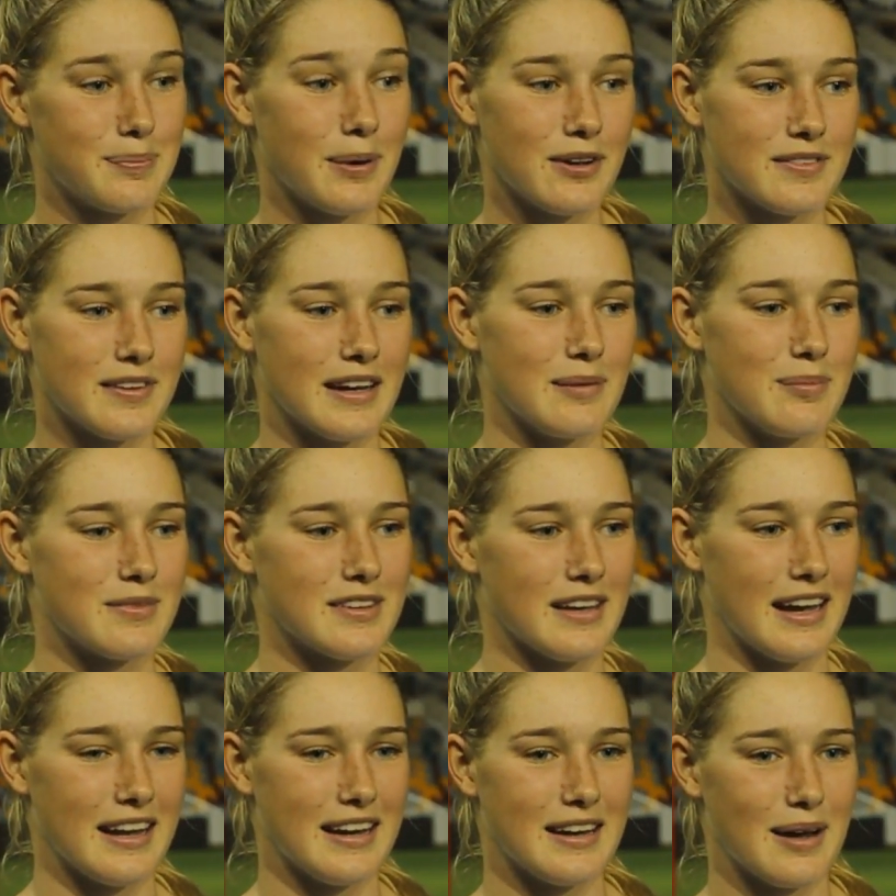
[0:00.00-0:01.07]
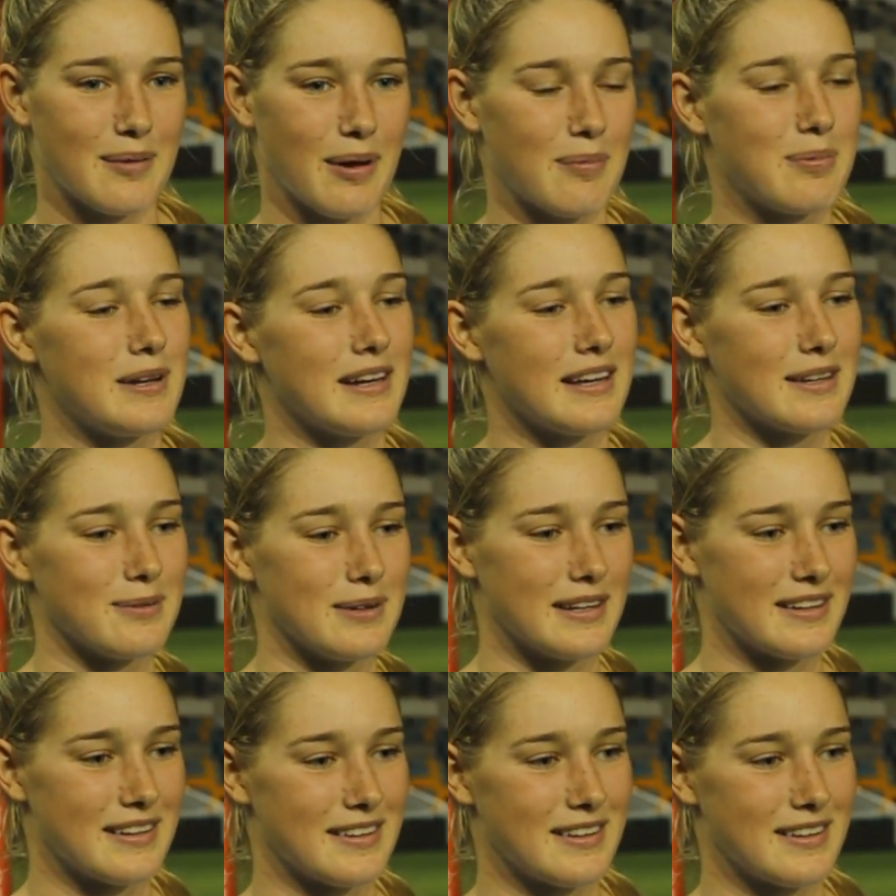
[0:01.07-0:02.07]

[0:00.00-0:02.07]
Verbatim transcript: both teams, and I'm happy to get the win.